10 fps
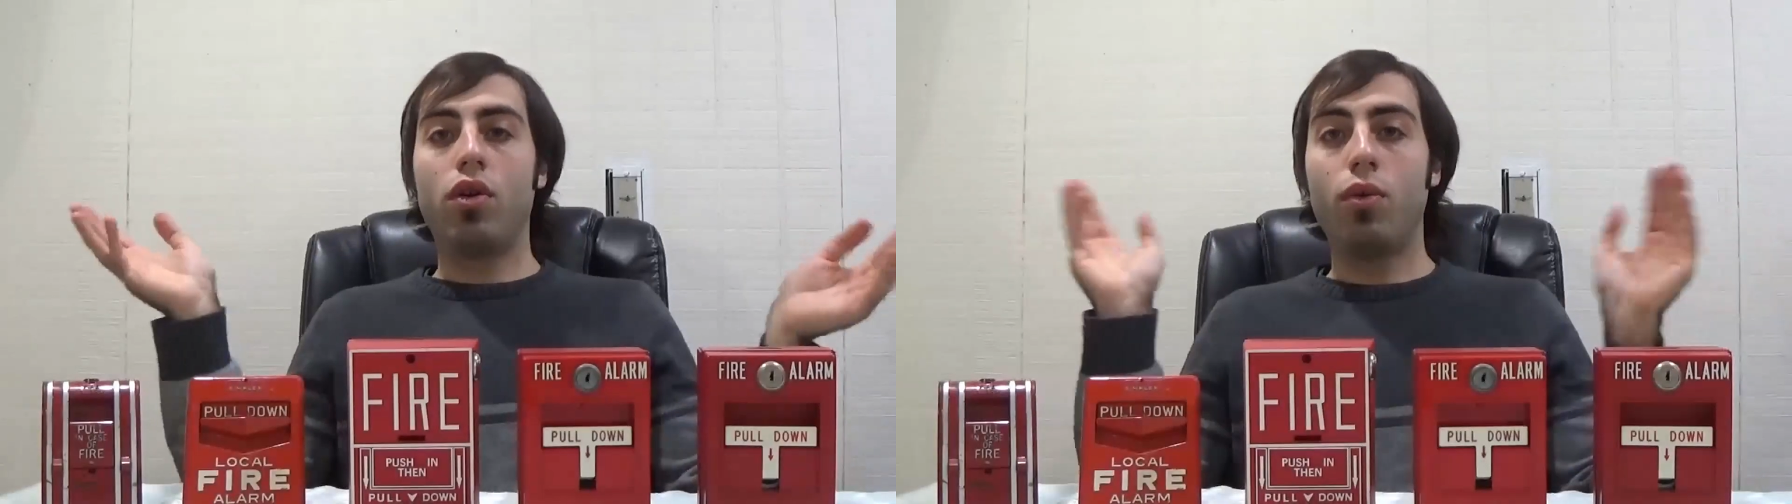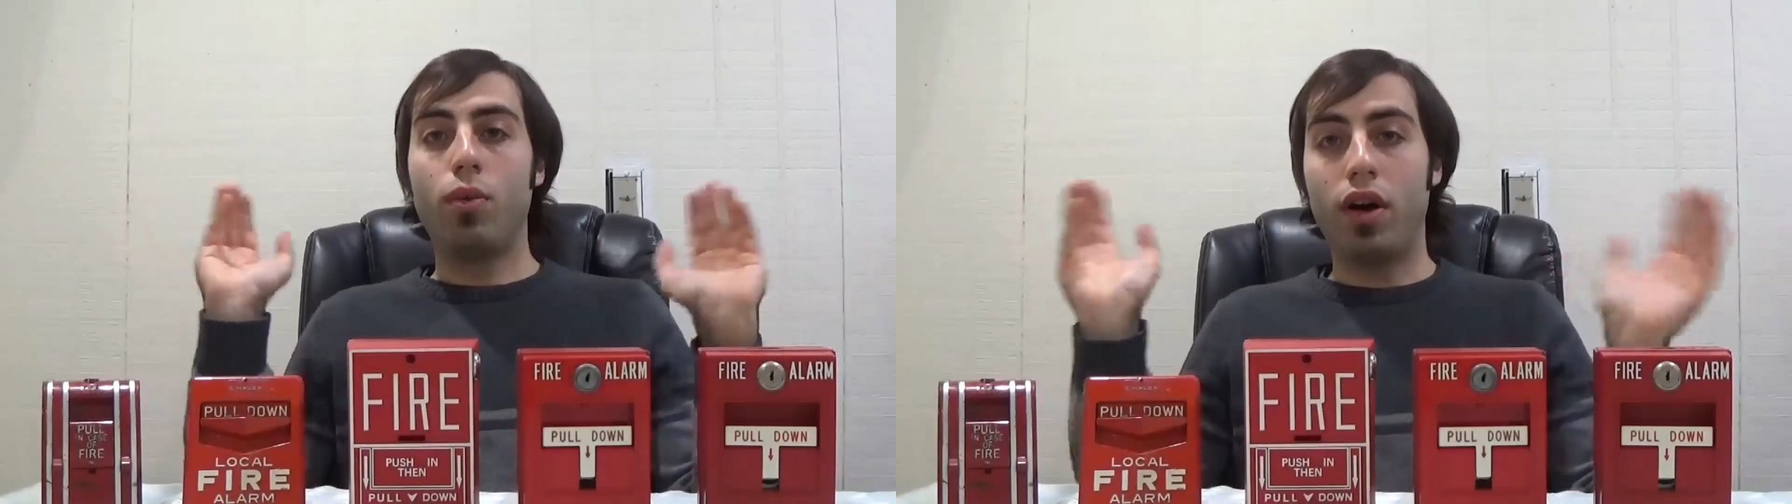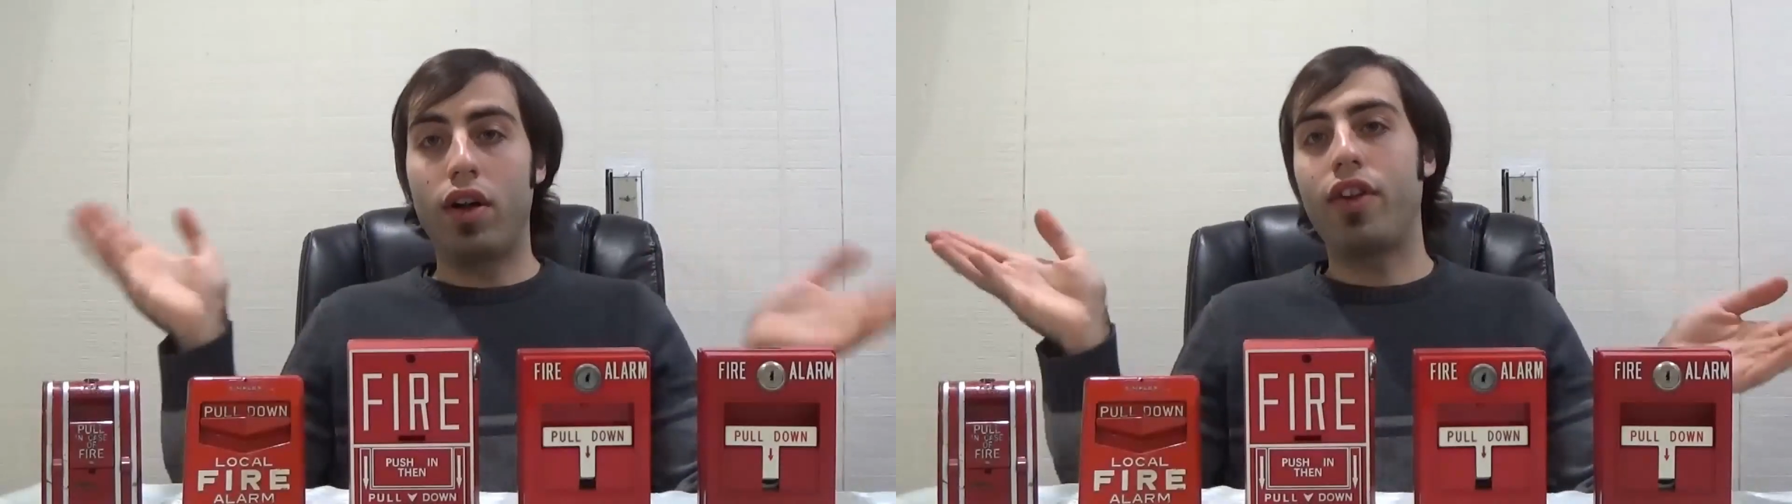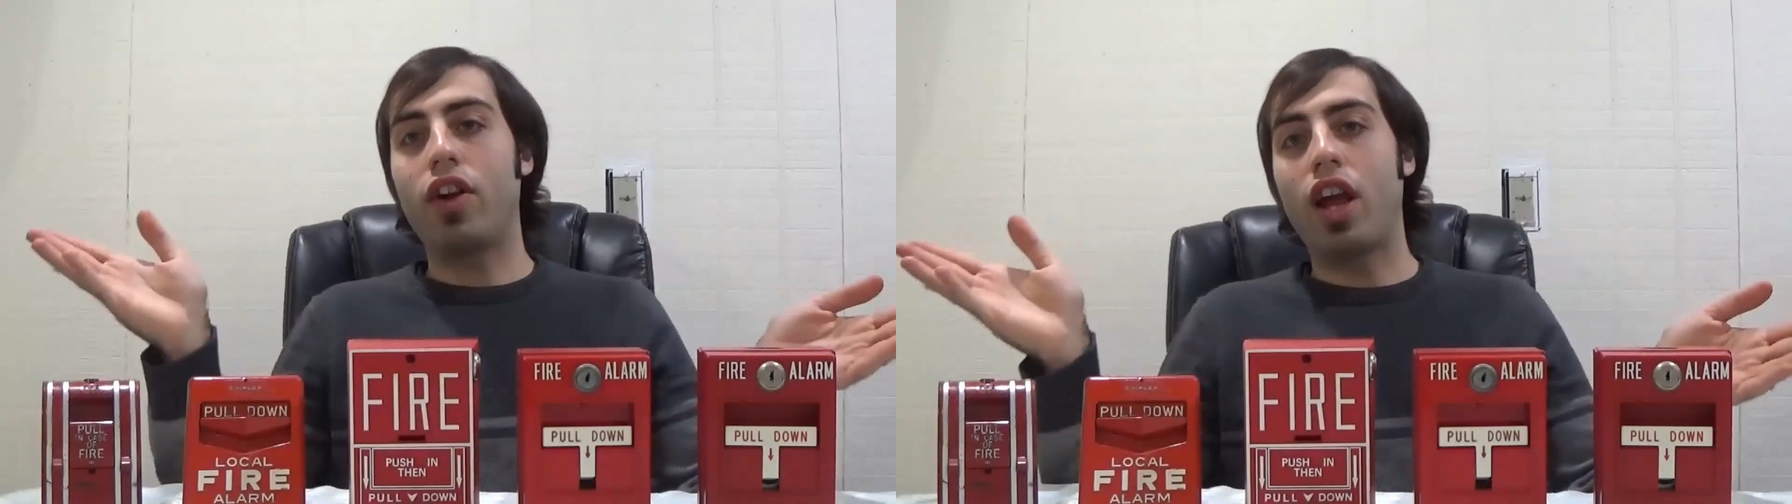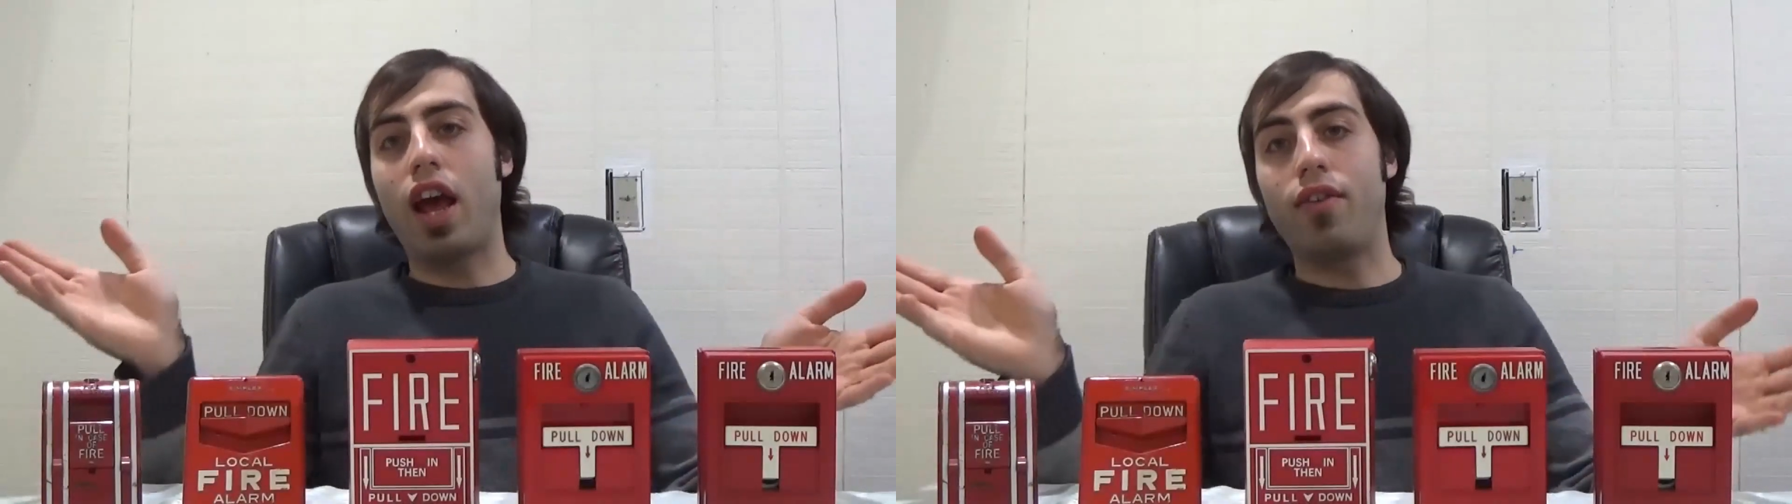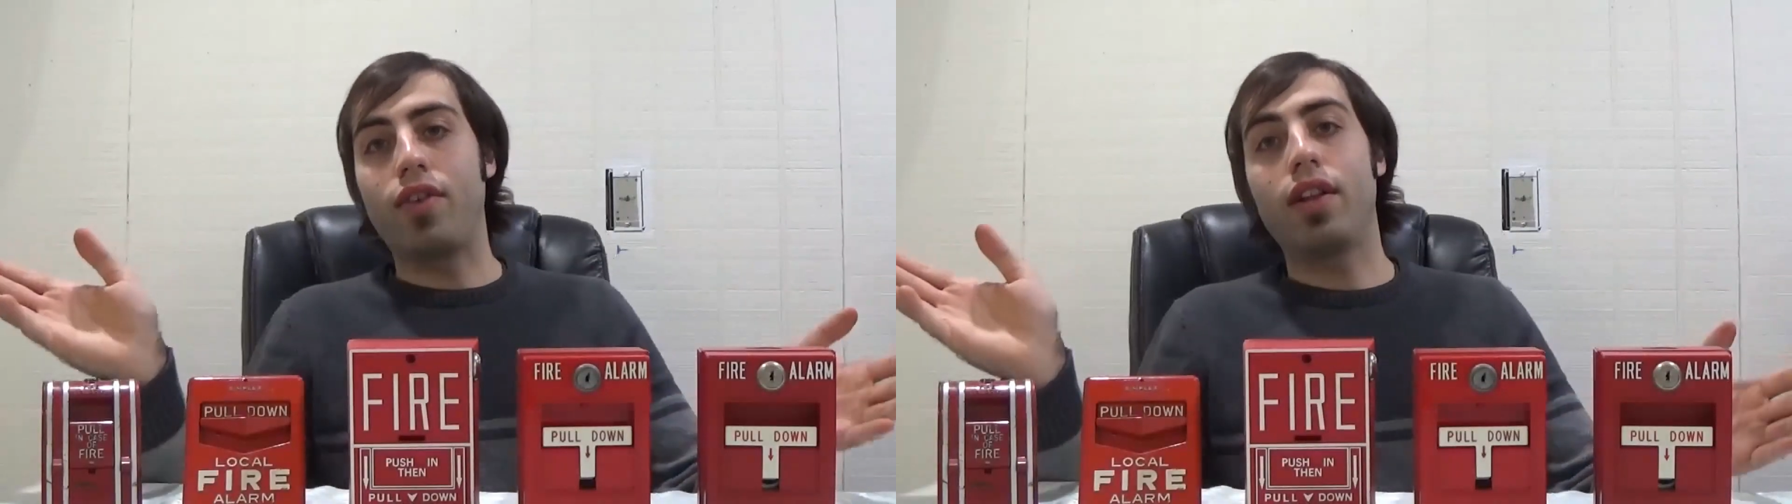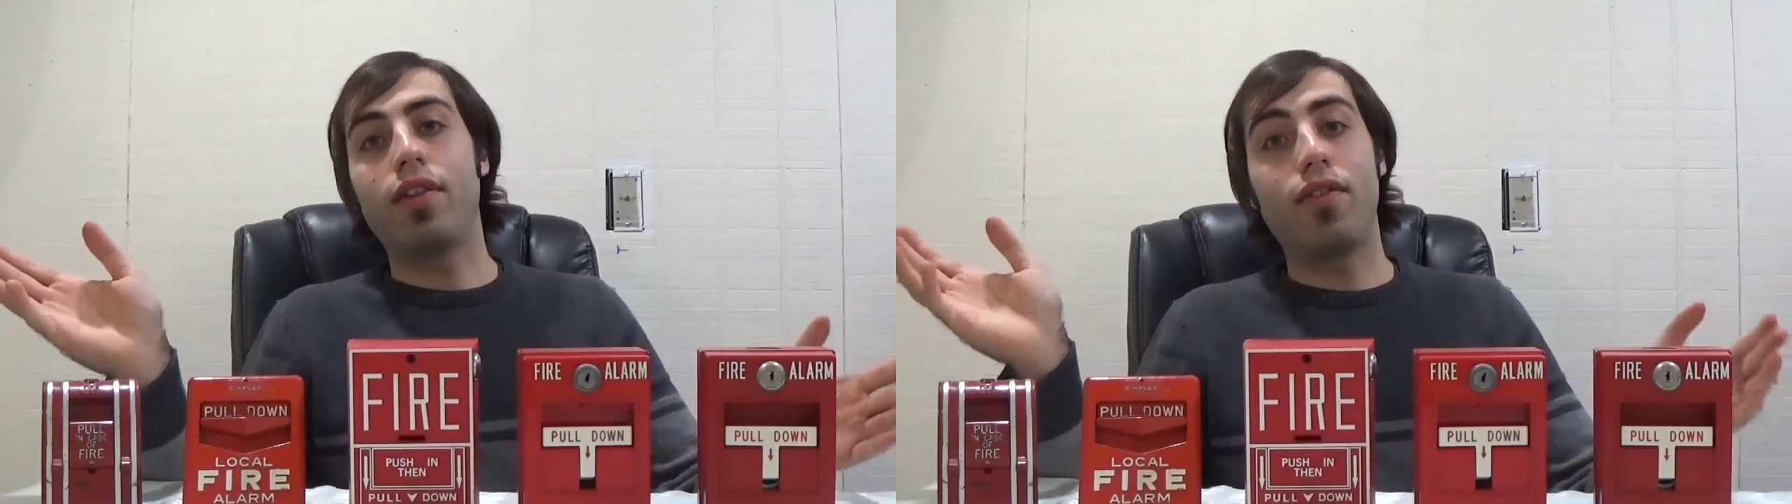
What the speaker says: Well, there you have it.